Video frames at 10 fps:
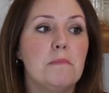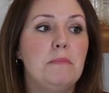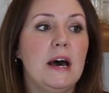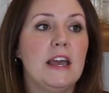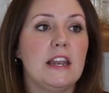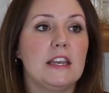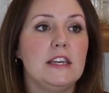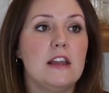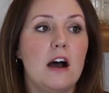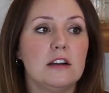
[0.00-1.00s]
but
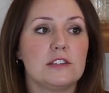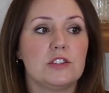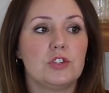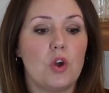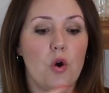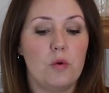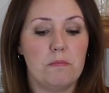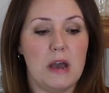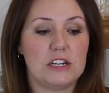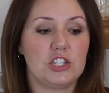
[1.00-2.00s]
not so
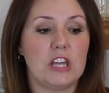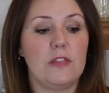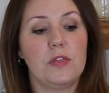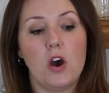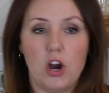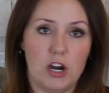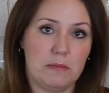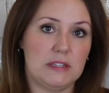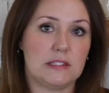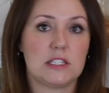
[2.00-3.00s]
much that the arm
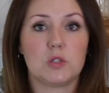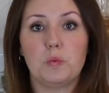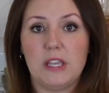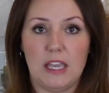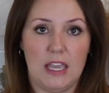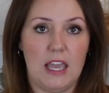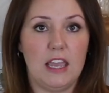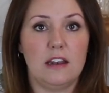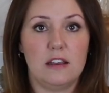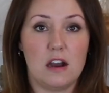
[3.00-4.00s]
is swinging
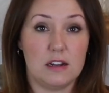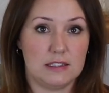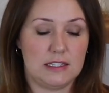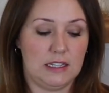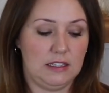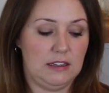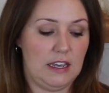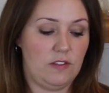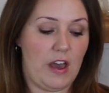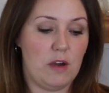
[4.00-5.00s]
in constantly
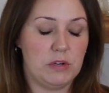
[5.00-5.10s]
like that,